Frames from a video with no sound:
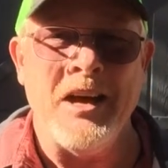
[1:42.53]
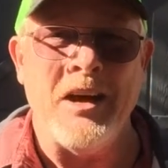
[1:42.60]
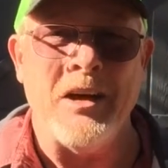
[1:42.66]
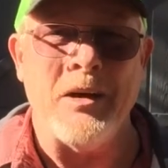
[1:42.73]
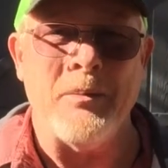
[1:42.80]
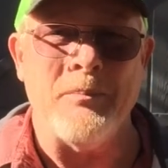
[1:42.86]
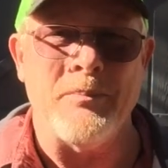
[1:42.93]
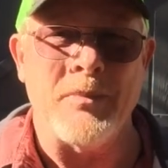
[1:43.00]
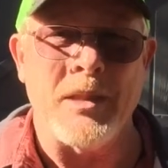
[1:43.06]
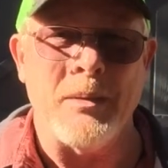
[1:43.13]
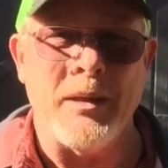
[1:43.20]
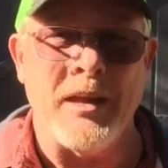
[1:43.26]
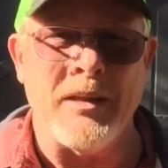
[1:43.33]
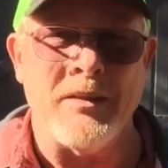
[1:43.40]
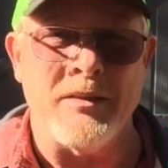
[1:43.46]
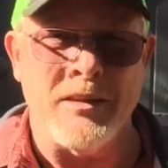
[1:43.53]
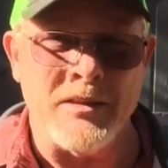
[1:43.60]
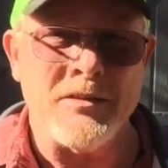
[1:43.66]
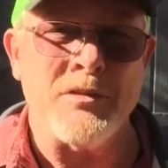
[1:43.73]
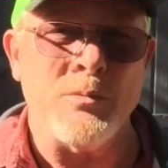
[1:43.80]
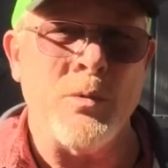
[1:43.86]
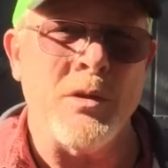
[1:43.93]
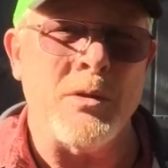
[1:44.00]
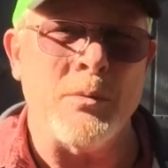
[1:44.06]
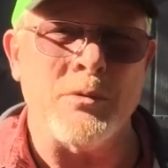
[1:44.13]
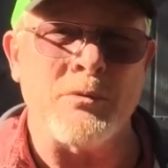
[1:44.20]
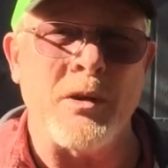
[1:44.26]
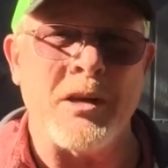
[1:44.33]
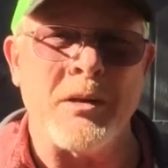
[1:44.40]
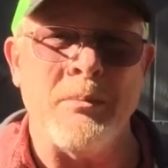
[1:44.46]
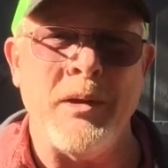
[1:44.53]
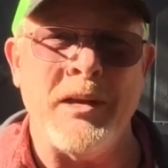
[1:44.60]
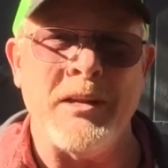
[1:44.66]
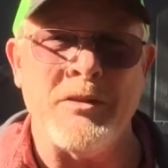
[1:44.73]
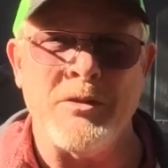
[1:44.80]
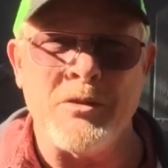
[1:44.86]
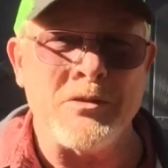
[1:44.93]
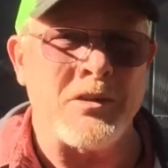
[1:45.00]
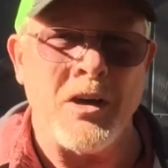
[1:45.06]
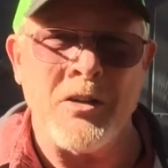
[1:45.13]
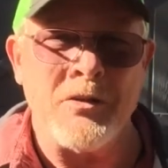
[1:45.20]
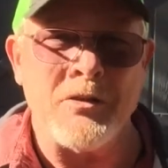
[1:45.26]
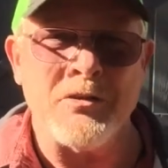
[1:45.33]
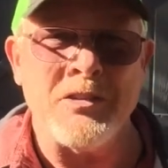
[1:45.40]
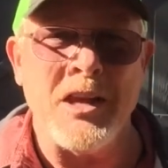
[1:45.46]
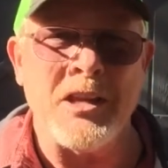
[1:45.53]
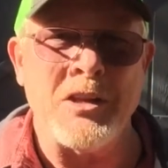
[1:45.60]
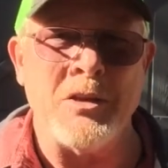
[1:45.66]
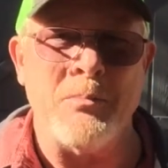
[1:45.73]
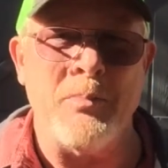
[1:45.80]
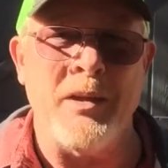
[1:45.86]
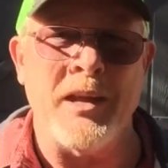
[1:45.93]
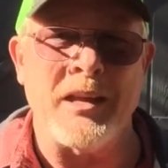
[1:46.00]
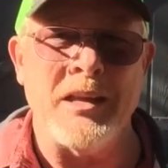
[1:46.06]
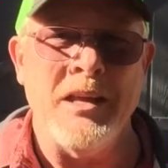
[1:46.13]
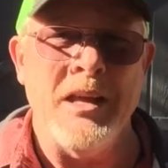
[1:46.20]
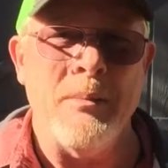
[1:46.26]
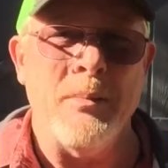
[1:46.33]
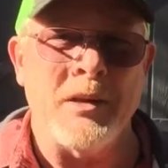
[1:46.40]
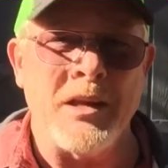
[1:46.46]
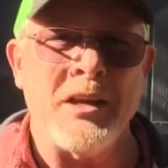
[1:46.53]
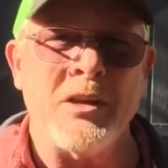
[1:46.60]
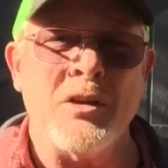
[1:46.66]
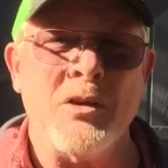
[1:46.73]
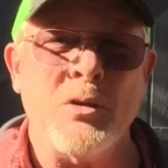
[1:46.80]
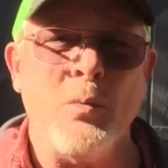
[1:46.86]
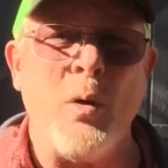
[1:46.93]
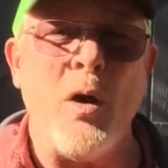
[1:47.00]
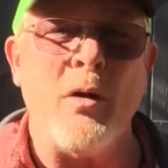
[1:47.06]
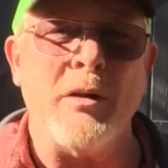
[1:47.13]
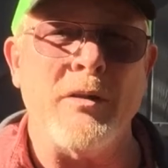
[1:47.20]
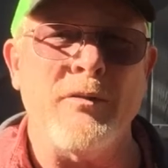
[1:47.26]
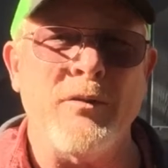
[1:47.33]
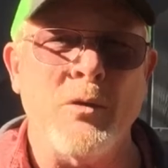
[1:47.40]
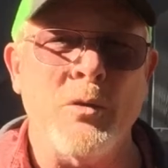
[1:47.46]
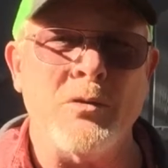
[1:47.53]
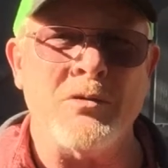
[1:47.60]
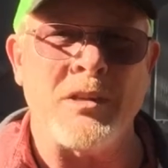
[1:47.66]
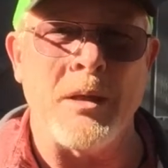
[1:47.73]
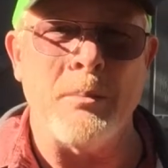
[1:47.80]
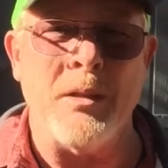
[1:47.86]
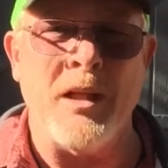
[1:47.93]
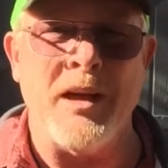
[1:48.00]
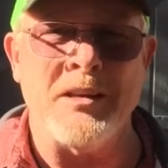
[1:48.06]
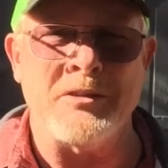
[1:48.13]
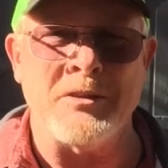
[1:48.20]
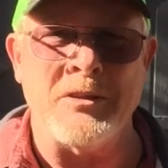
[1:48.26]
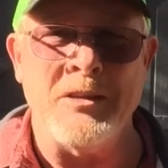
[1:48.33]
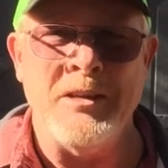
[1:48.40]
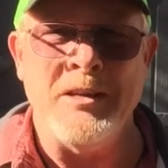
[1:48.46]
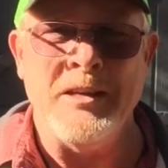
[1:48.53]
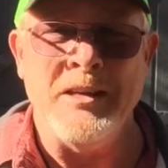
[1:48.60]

And this is the one that was recommended. There's others, take your pick, but get a good quality fuel stabilizer.